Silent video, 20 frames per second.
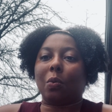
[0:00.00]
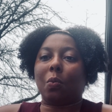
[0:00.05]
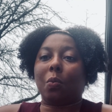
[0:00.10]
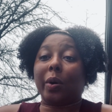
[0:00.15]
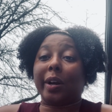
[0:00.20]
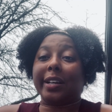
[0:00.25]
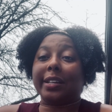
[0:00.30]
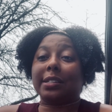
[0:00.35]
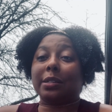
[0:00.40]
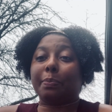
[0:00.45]

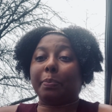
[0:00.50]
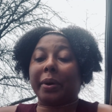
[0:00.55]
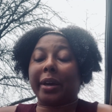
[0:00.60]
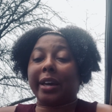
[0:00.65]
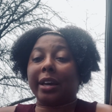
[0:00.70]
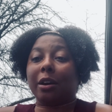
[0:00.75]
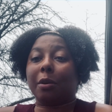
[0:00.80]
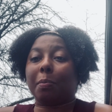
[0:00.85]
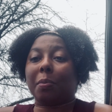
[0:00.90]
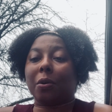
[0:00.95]
waste
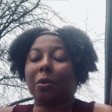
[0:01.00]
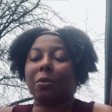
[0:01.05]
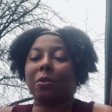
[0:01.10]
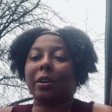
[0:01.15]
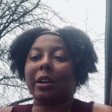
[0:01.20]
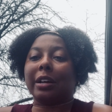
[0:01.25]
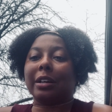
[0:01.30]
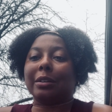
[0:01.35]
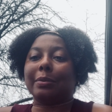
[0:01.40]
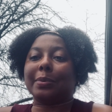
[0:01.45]
bank
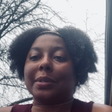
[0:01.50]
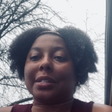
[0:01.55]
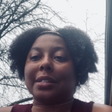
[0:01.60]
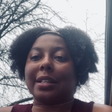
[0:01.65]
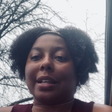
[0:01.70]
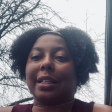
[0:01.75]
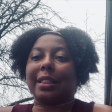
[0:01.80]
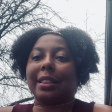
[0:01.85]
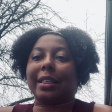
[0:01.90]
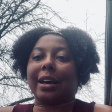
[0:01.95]
programs
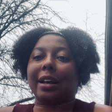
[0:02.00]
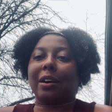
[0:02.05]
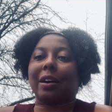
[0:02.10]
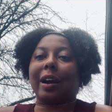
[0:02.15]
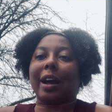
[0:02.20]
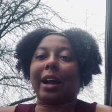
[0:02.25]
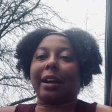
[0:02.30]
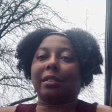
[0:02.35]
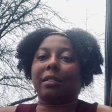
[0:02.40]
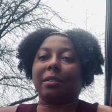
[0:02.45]
that are
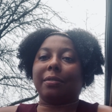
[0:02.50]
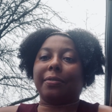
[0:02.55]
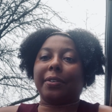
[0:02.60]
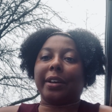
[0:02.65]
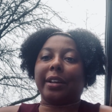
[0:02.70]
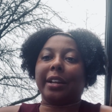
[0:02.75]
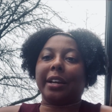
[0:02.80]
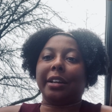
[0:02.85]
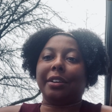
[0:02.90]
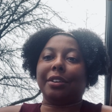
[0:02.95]
active
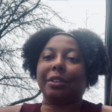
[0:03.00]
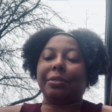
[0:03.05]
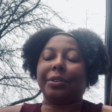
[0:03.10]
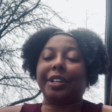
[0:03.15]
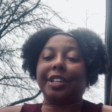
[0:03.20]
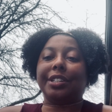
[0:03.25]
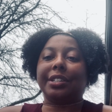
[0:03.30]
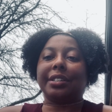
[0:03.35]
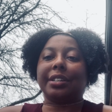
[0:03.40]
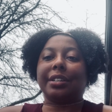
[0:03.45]
in
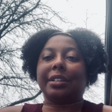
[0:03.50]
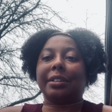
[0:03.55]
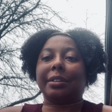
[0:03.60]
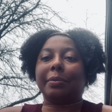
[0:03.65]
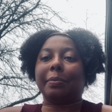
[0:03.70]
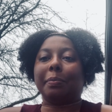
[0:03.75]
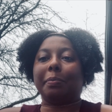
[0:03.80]
Indonesia